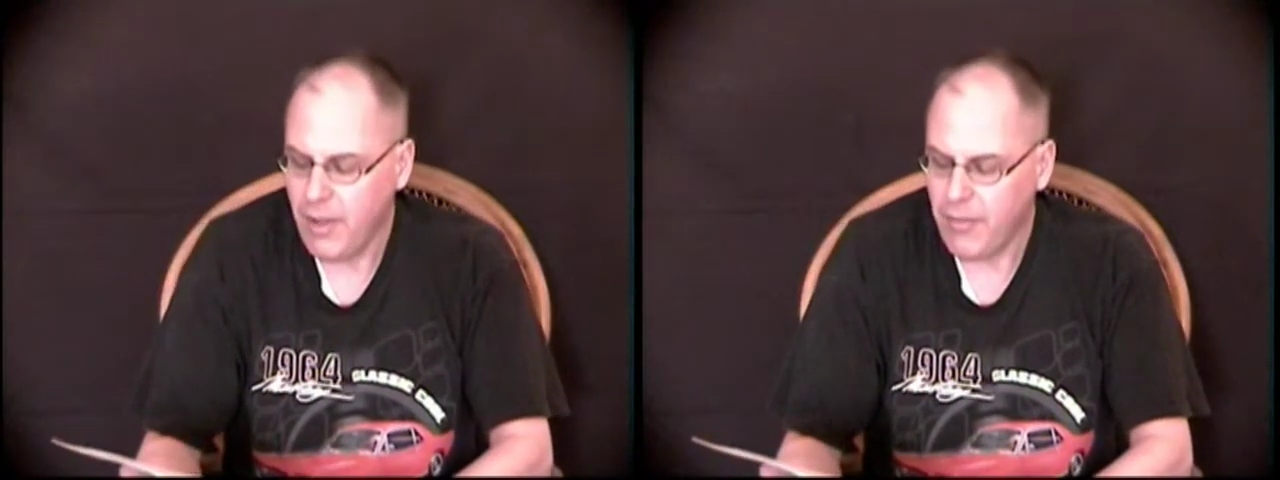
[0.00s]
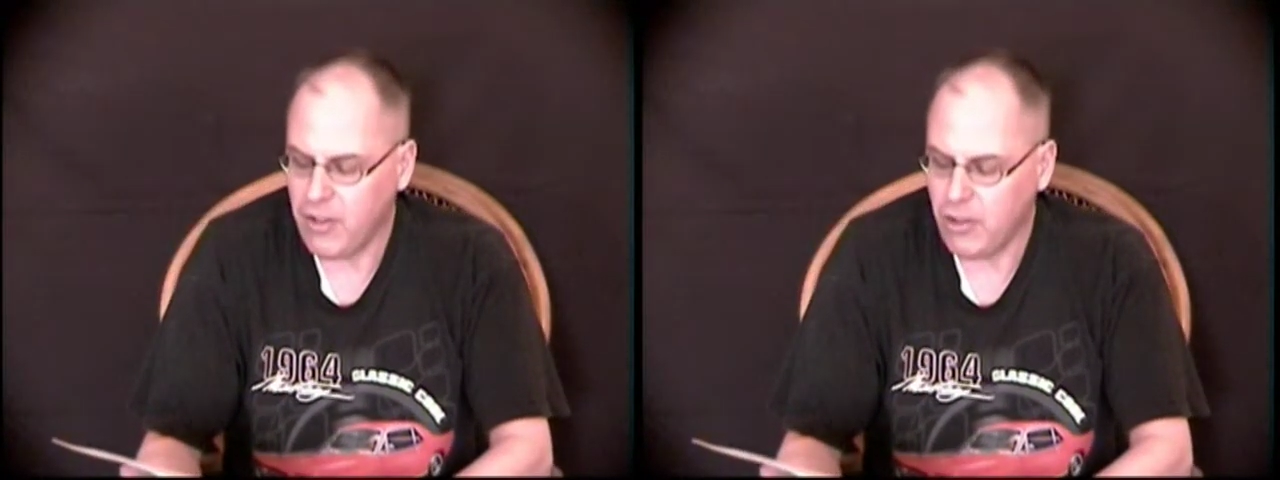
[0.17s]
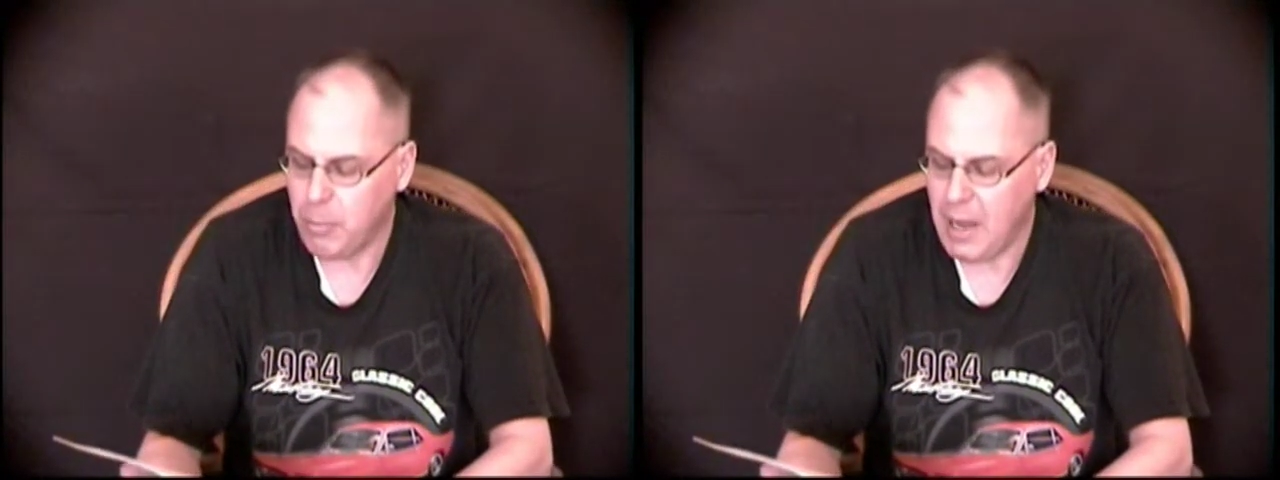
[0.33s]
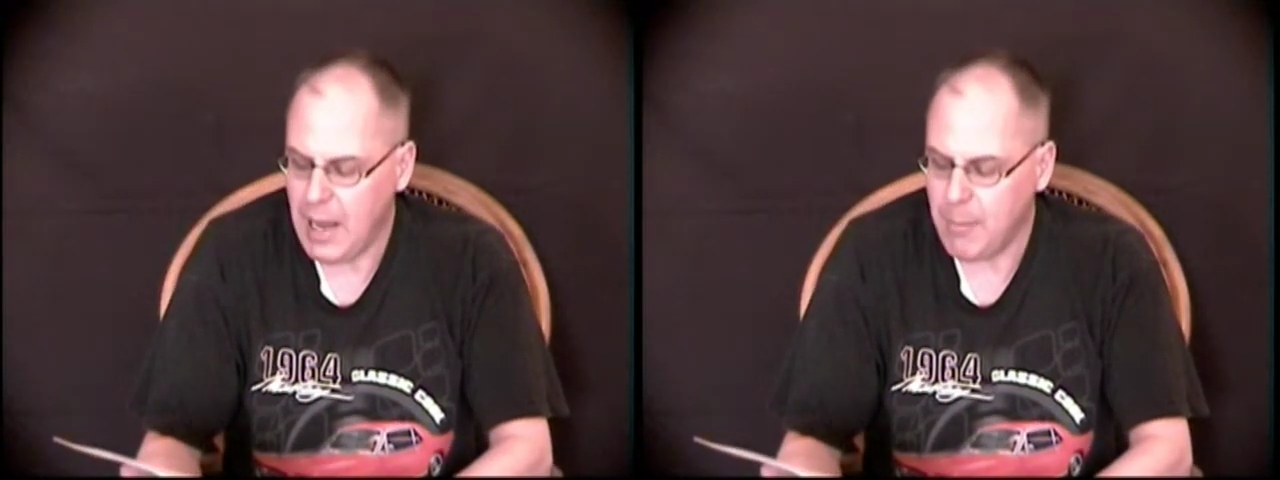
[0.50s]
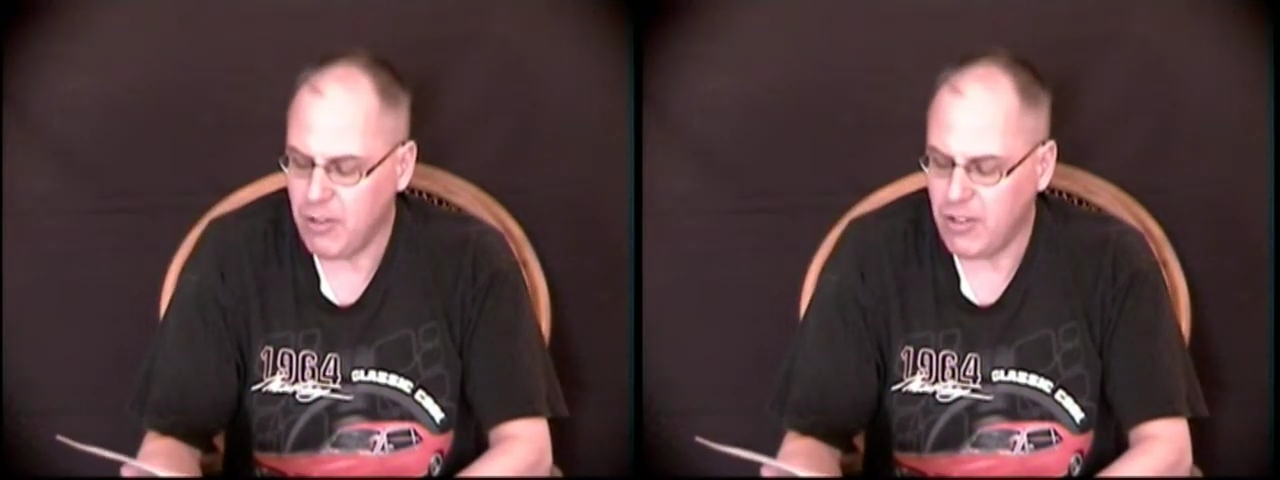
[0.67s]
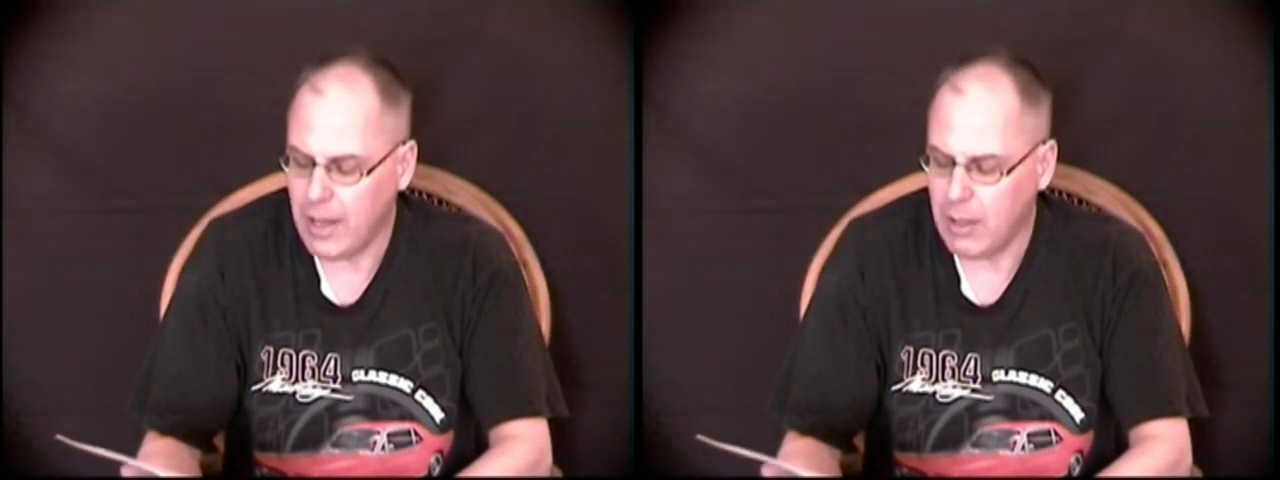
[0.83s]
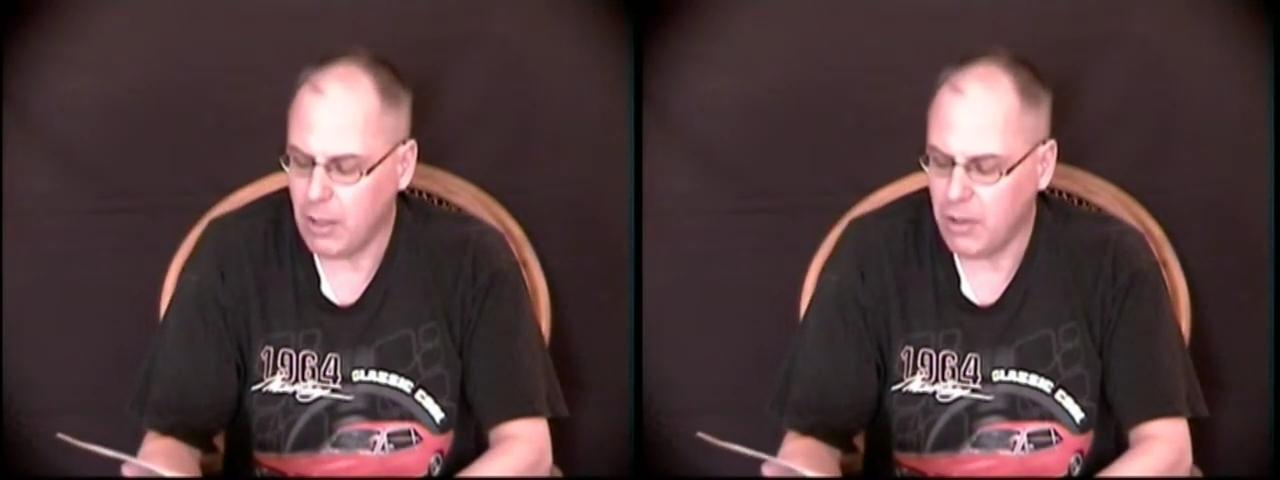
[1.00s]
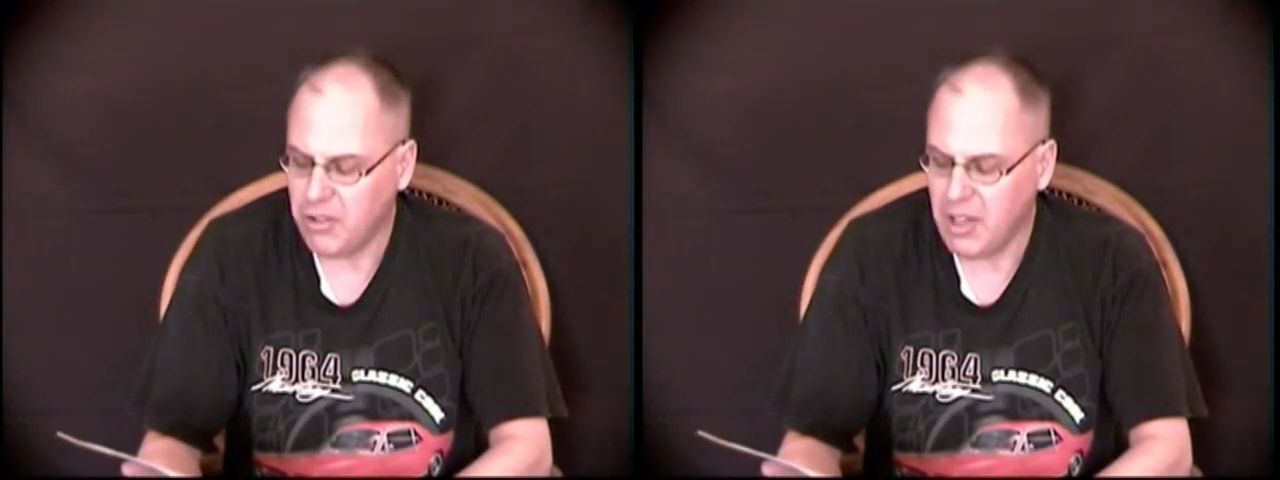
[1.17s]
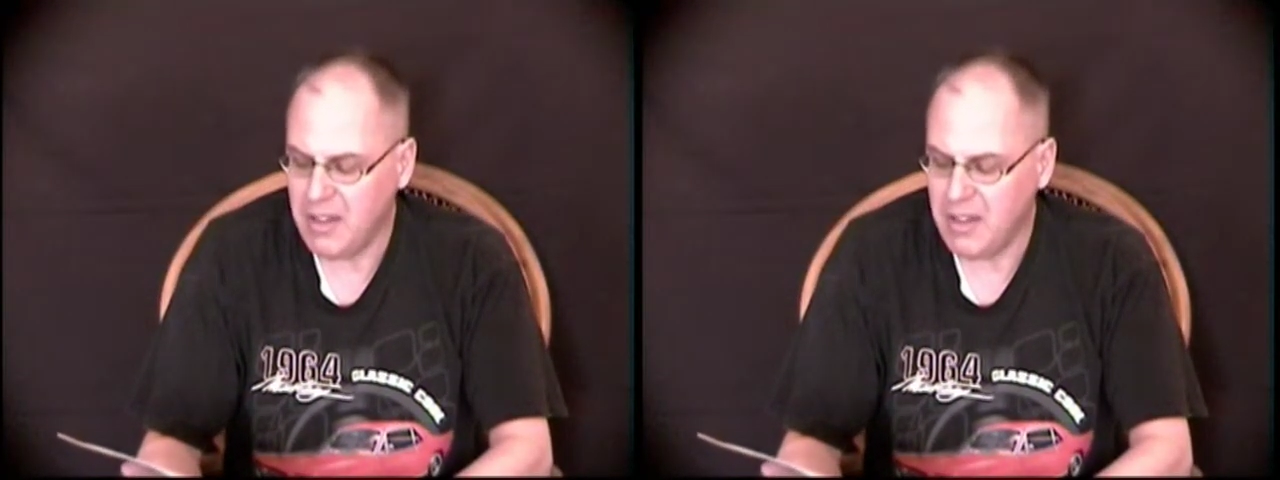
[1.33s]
the Spam settlers